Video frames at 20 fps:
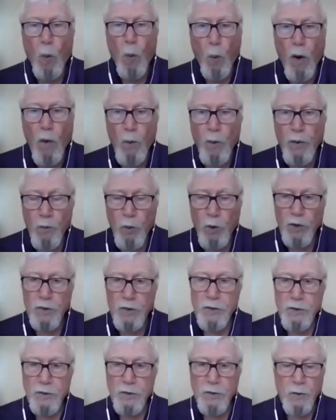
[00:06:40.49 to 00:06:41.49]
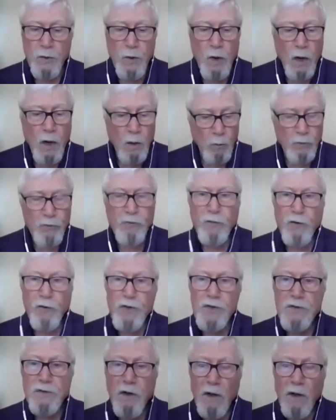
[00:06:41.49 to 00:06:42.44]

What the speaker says: what we worked to do was first